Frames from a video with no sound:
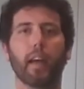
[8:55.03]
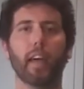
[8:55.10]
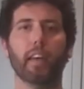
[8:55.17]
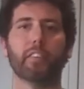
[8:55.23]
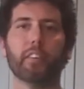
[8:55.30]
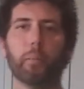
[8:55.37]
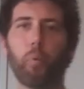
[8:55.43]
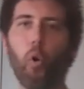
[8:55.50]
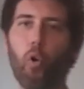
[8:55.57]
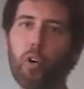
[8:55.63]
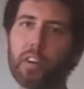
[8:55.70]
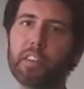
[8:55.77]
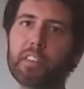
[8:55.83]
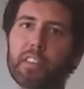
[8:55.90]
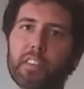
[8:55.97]
It's
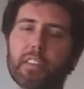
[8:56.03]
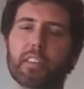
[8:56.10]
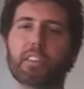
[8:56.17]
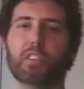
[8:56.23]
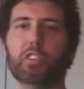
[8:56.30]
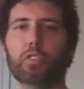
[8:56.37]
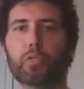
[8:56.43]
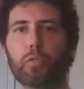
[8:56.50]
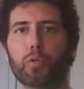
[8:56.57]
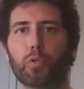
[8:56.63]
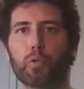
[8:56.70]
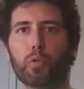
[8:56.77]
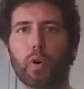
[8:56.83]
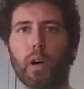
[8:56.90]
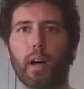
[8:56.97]
important
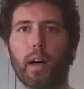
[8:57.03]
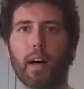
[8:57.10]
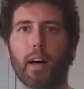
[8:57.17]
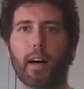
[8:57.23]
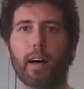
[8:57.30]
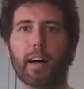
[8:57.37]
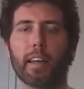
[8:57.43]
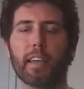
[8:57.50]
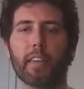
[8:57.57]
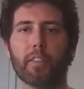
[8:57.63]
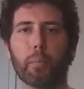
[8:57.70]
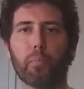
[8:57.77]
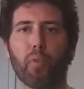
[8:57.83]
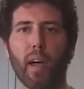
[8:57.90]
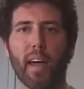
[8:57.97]
to get
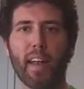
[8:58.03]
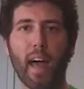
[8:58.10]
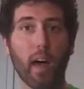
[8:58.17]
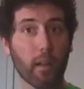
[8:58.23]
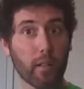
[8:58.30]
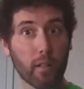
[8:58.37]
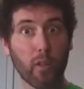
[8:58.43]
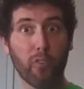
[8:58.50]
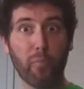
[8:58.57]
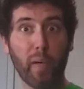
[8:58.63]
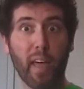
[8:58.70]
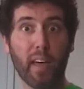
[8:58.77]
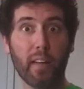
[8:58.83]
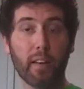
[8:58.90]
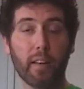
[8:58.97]
the bread out of the loaf
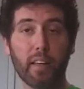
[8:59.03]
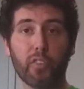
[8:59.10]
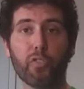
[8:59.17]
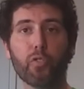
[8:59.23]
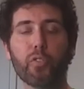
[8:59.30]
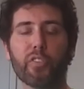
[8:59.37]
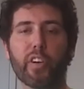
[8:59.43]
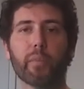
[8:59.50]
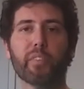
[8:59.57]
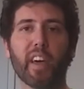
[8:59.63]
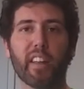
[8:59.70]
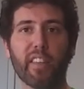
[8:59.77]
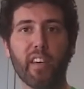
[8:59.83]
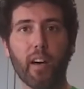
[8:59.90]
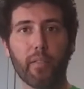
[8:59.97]
pan as soon as it comes
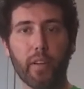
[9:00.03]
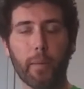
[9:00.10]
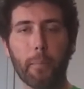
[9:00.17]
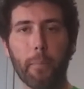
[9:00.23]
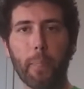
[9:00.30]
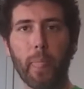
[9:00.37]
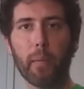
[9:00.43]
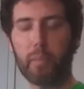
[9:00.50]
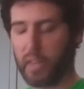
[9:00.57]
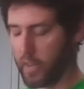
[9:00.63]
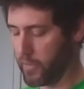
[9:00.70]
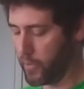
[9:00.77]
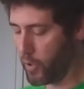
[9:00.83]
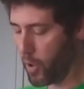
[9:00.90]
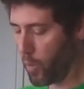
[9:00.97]
out of the oven,
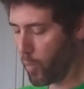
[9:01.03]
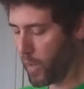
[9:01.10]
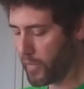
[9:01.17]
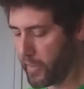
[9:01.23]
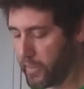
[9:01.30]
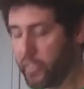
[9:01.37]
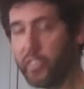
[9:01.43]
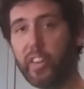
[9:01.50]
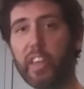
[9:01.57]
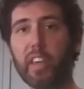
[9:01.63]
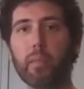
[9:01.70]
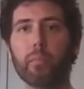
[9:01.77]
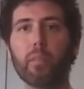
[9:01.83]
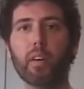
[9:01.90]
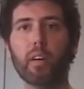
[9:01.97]
because you don't want the
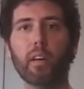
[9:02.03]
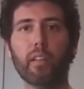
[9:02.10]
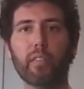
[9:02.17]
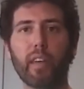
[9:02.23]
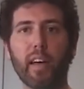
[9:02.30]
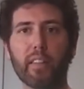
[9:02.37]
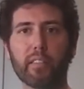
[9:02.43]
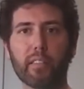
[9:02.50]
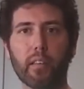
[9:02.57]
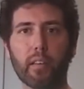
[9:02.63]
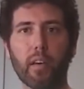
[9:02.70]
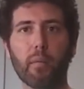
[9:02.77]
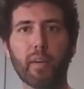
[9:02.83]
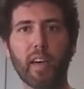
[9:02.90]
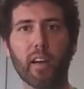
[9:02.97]
steam that's
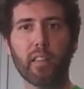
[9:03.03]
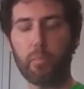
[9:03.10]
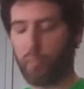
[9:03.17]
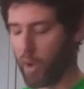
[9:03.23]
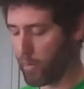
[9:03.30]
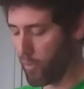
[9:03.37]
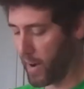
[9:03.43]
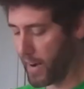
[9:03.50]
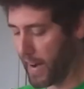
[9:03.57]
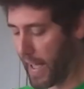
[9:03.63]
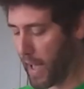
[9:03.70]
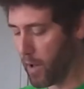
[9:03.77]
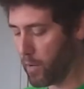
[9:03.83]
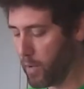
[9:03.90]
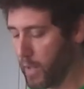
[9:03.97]
coming out of the bread right
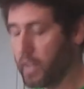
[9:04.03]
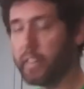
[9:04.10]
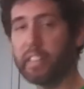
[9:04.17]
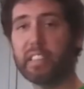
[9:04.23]
now to